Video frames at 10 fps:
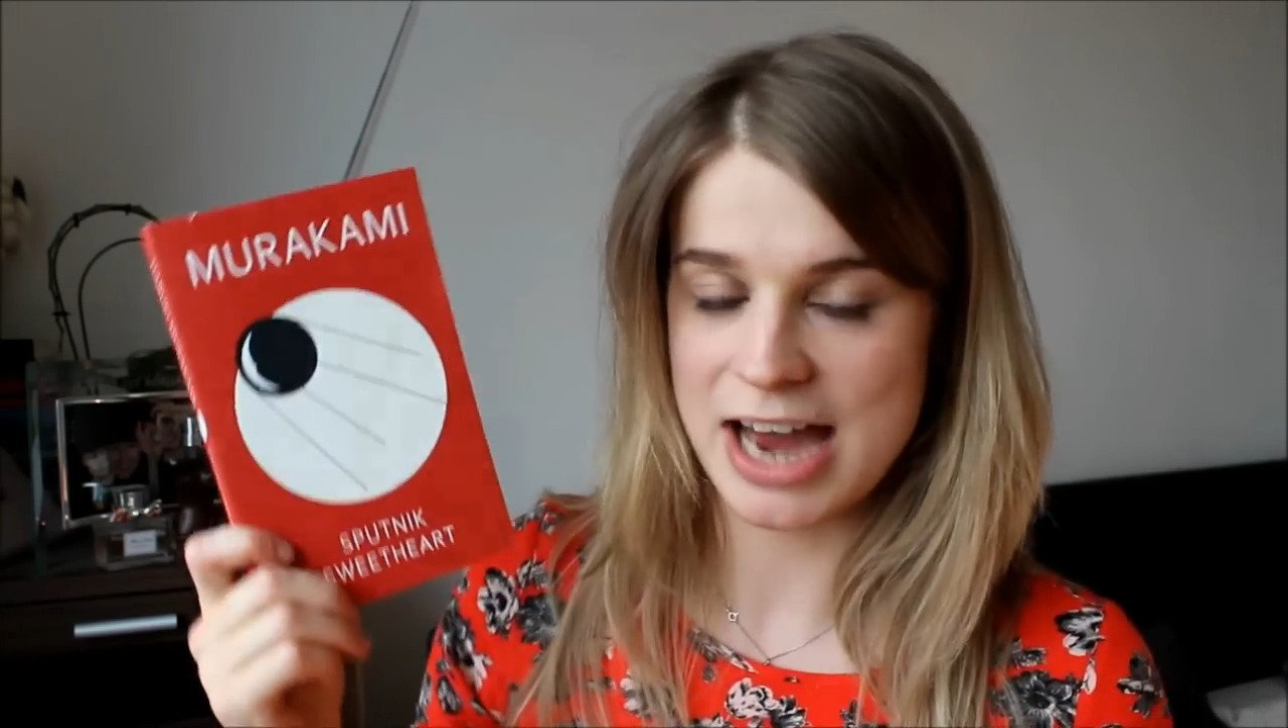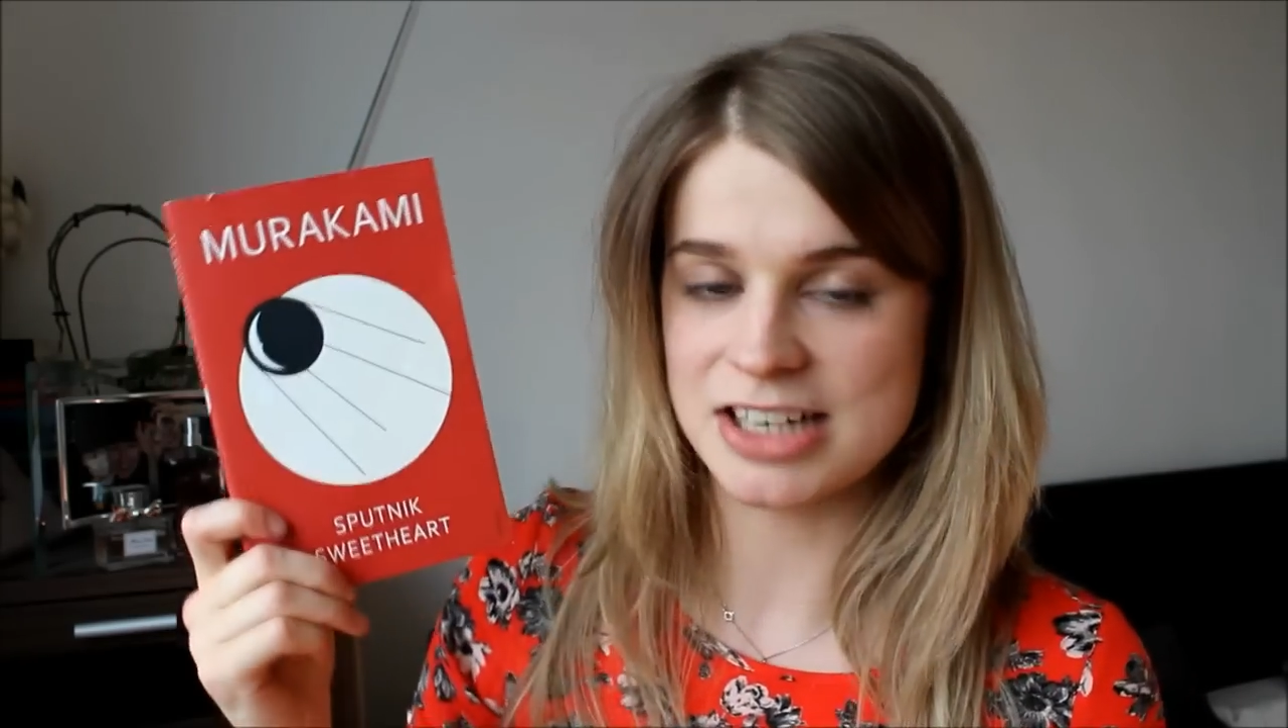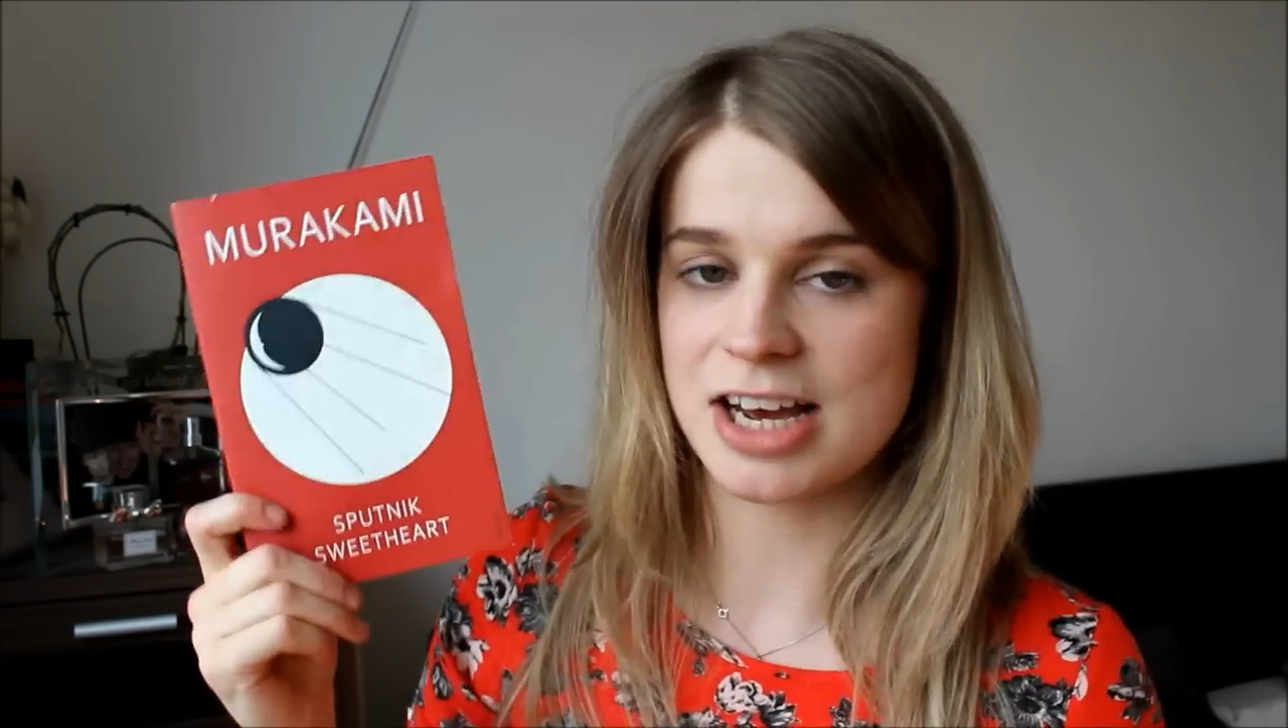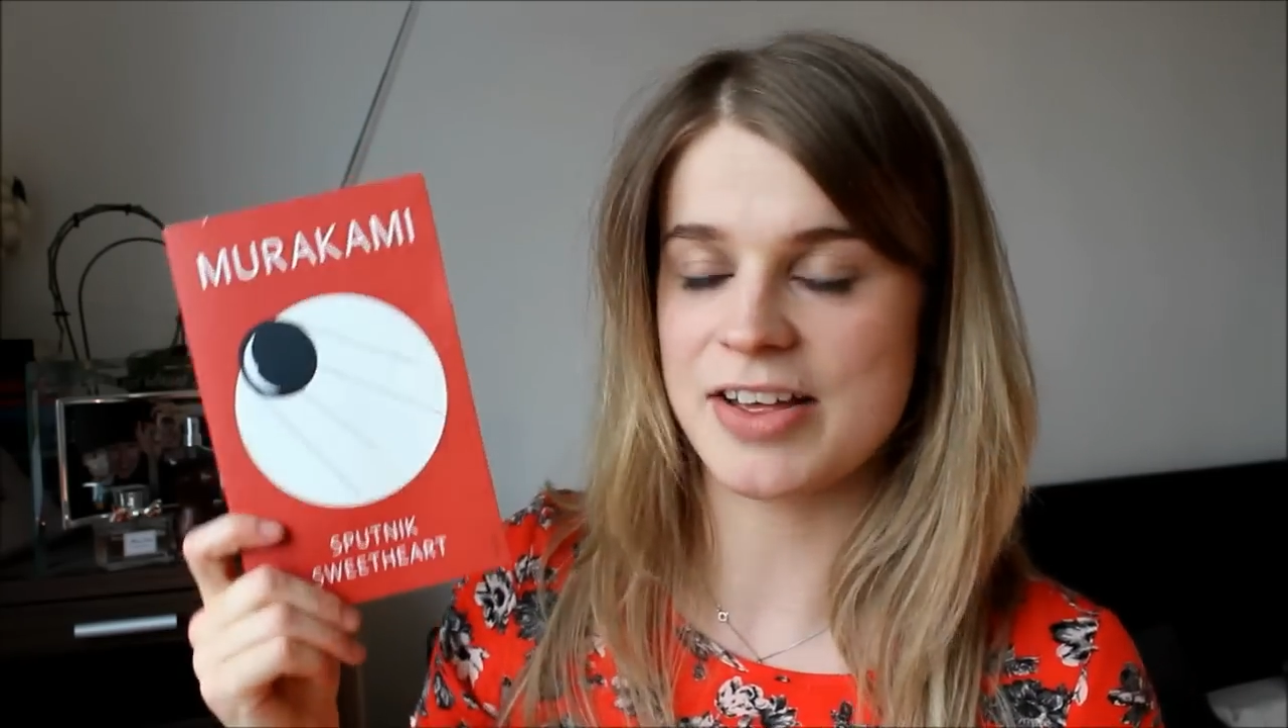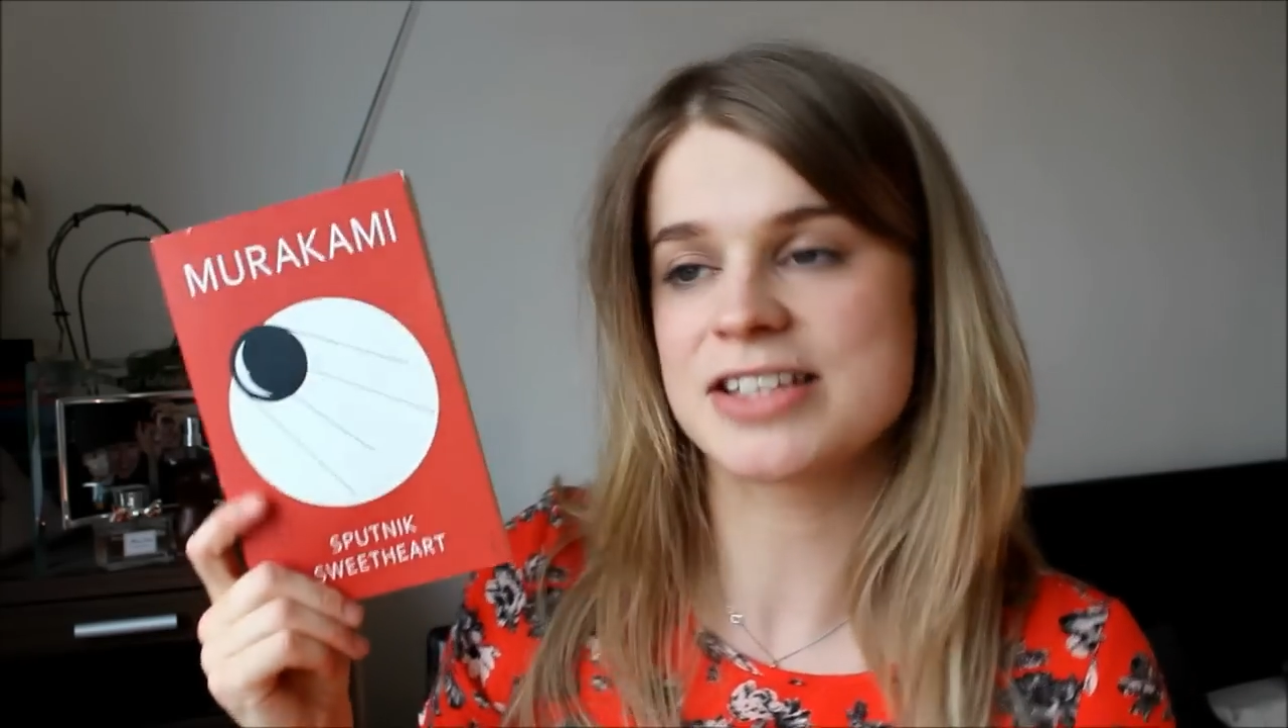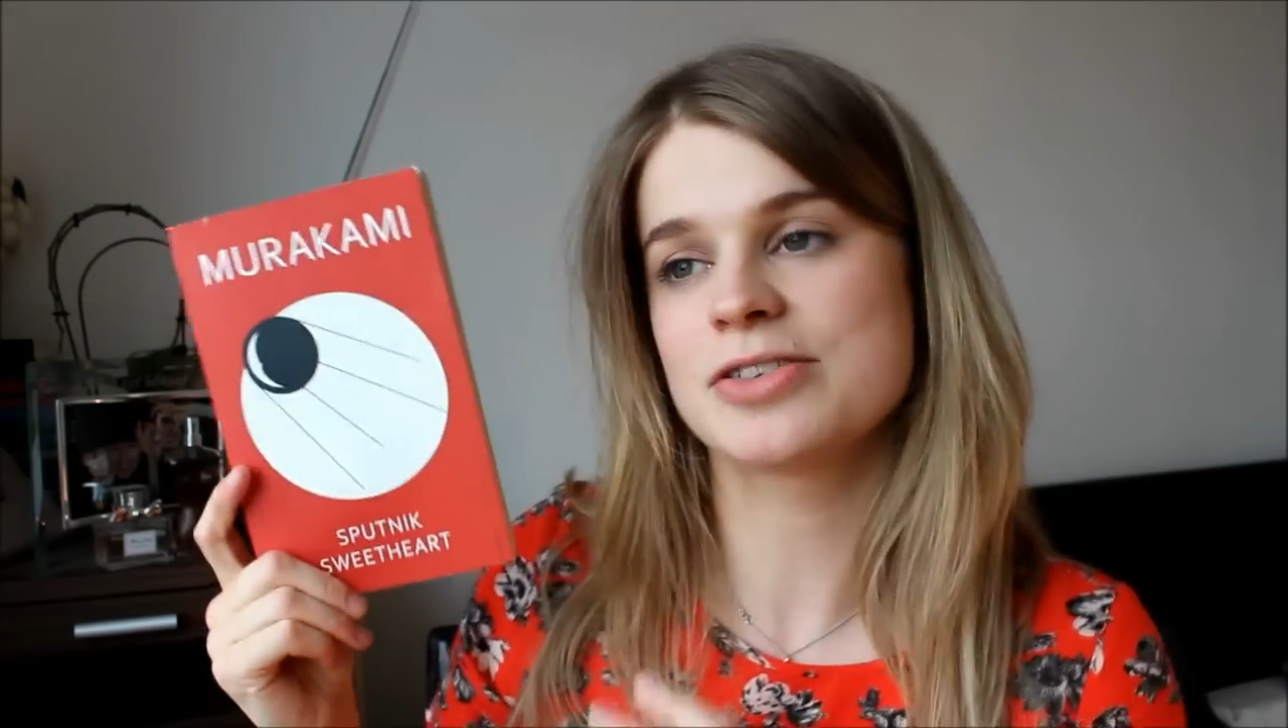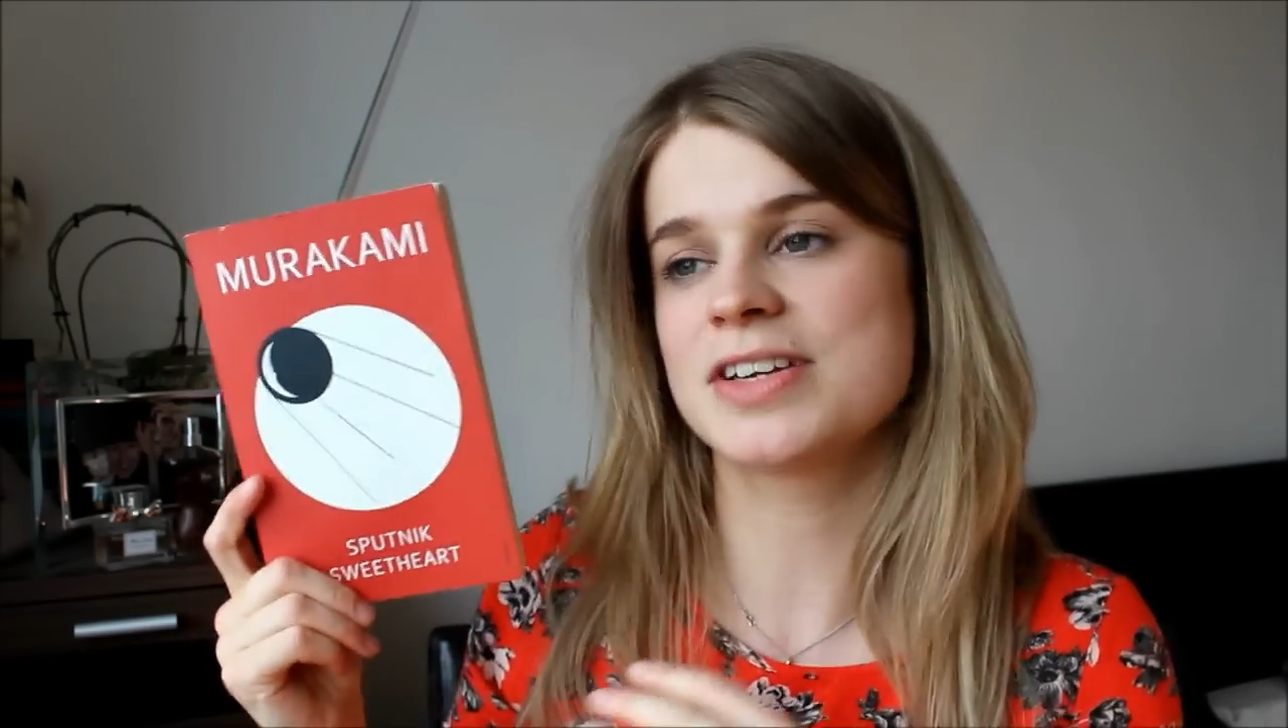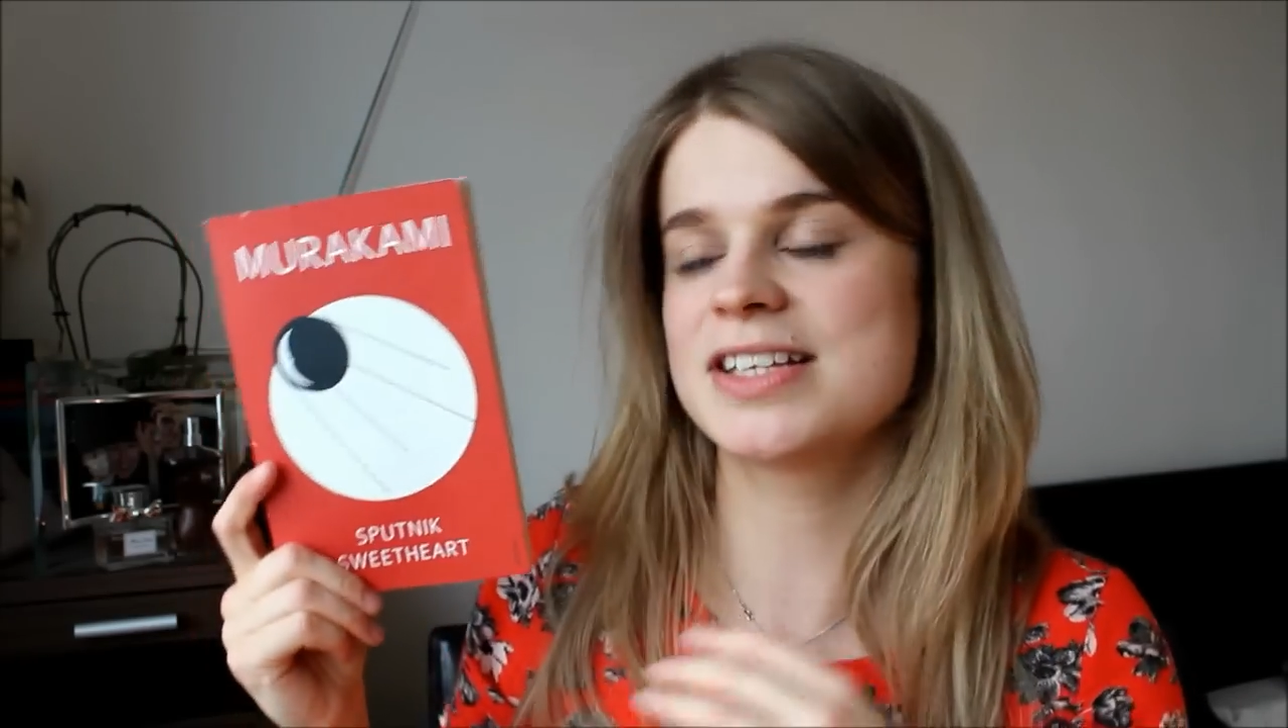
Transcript: and that's not